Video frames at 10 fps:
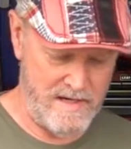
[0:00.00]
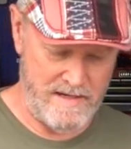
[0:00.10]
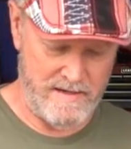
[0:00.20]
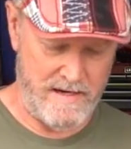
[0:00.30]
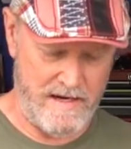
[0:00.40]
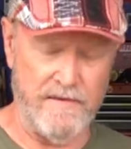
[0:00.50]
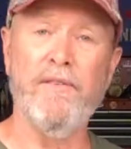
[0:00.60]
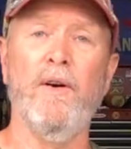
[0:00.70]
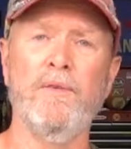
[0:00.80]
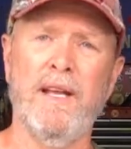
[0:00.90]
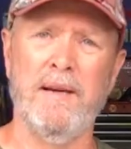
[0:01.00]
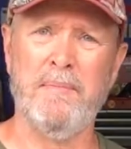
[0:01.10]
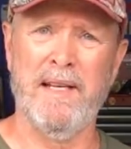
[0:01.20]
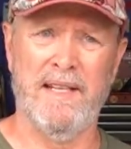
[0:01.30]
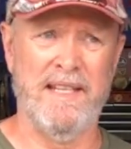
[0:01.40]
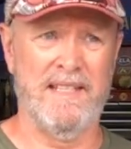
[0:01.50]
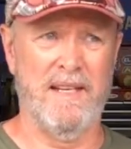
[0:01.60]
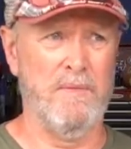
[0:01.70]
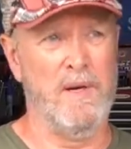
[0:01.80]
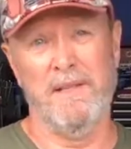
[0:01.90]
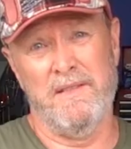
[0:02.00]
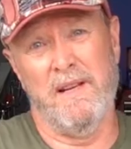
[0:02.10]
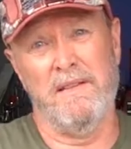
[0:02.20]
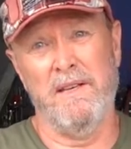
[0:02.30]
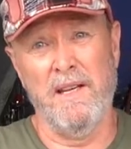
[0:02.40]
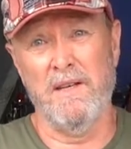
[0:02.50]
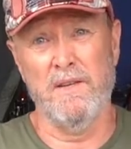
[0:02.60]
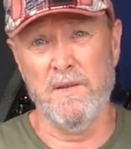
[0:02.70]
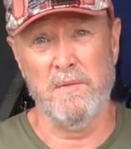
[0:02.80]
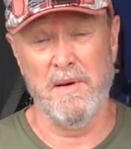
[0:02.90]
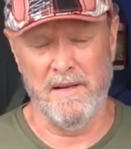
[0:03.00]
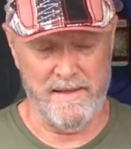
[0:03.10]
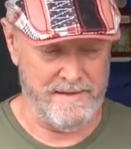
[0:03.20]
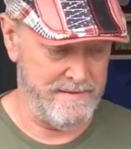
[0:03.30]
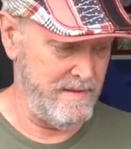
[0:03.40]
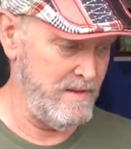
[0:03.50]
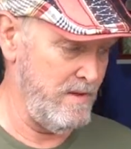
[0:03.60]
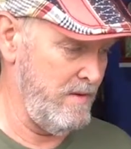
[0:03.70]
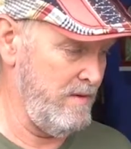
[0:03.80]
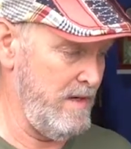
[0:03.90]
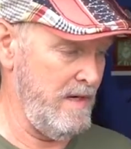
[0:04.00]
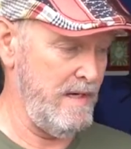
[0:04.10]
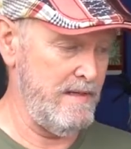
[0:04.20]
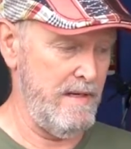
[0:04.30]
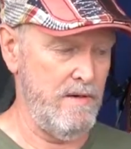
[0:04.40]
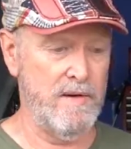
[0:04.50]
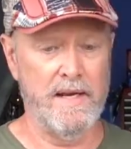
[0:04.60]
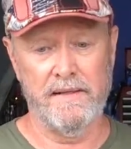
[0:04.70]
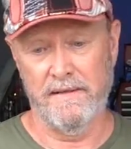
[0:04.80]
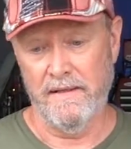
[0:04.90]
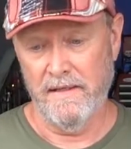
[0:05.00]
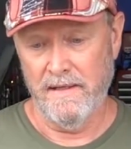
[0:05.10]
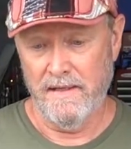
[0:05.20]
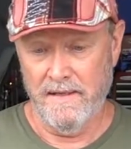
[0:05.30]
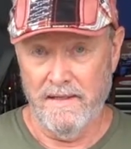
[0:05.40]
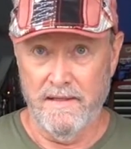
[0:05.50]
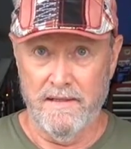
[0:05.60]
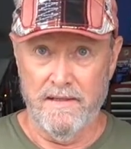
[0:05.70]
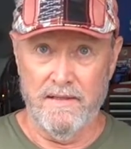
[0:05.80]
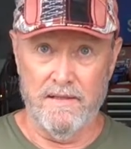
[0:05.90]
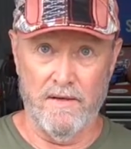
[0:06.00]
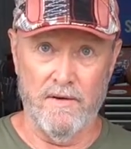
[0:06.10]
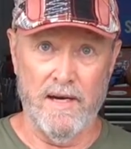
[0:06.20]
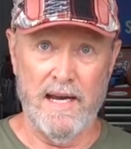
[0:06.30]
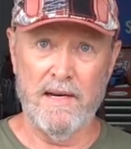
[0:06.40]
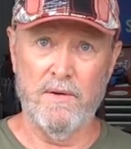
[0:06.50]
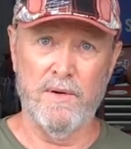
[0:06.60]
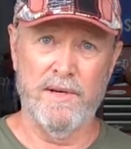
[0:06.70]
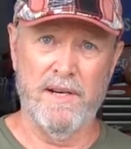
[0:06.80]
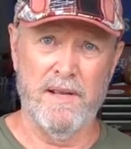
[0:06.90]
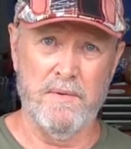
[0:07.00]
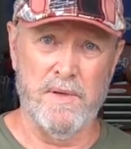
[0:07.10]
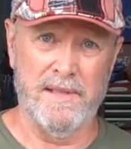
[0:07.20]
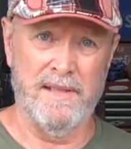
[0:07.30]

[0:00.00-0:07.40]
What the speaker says: I phoned them and they said, well, there's nothing they could do about it. So, I said, okay. So I had to order another one.